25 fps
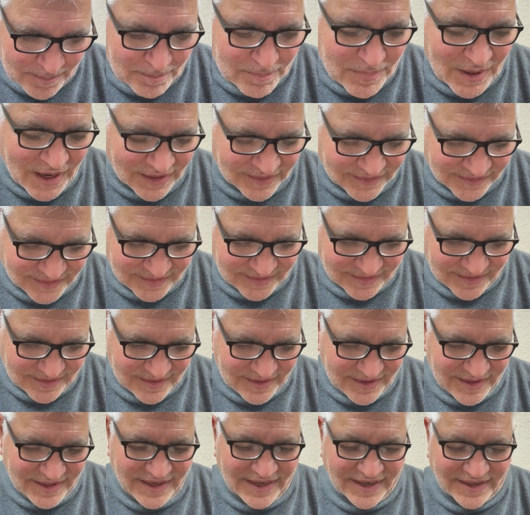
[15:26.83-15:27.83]
But
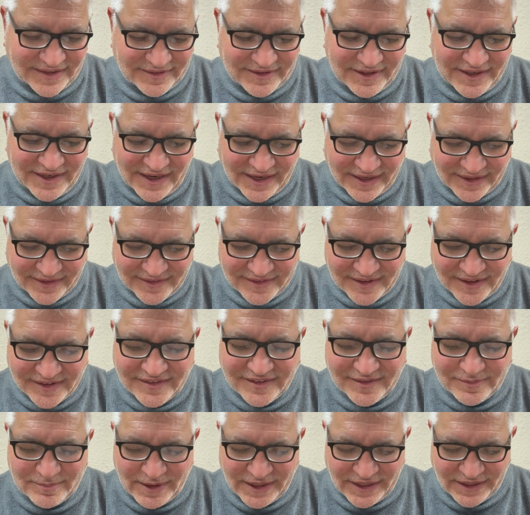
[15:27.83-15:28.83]
it
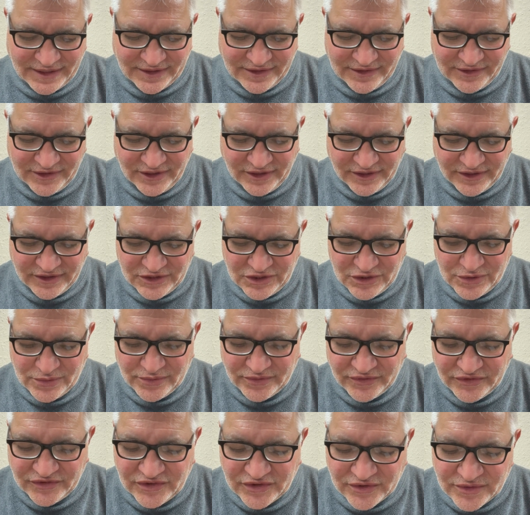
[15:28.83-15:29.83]
does mean that
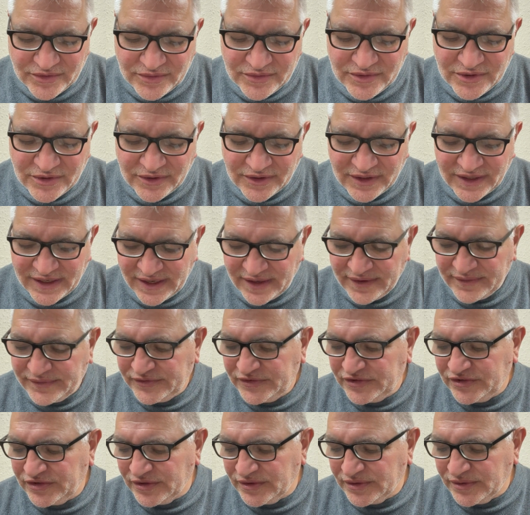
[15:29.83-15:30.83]
you do not have
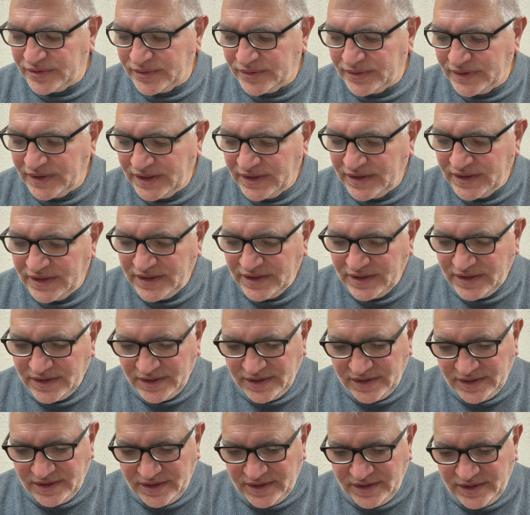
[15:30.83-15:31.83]
to
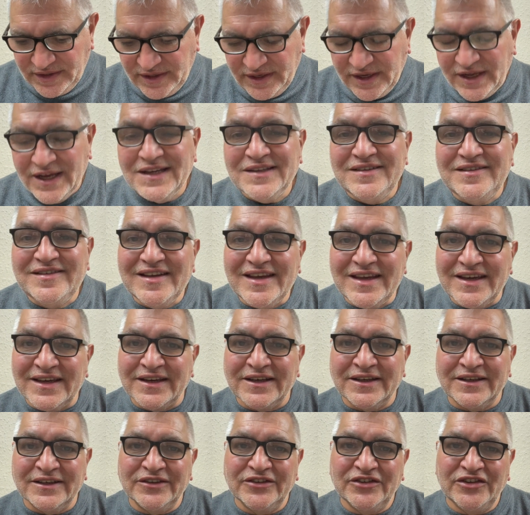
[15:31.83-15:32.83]

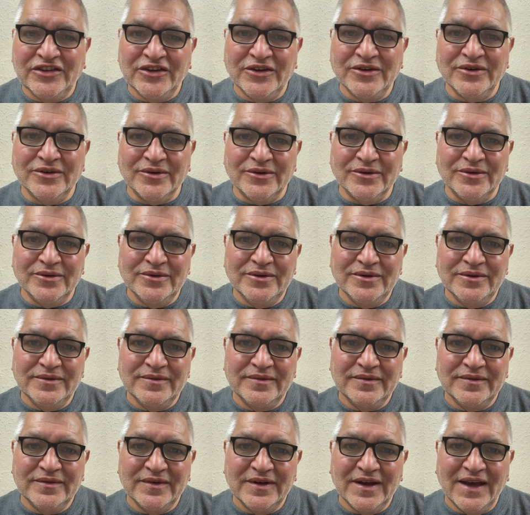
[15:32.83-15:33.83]
adhere to
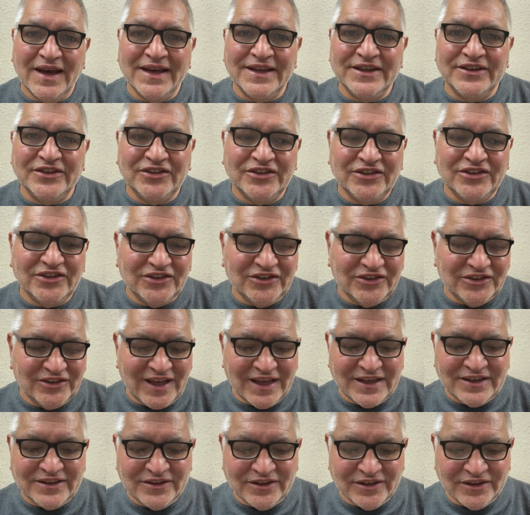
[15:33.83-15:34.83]
a
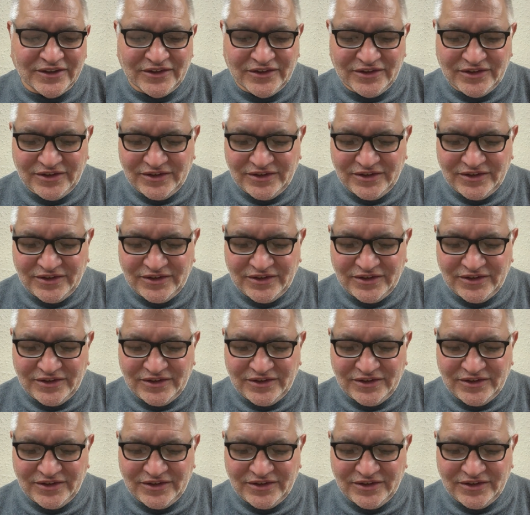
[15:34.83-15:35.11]
standard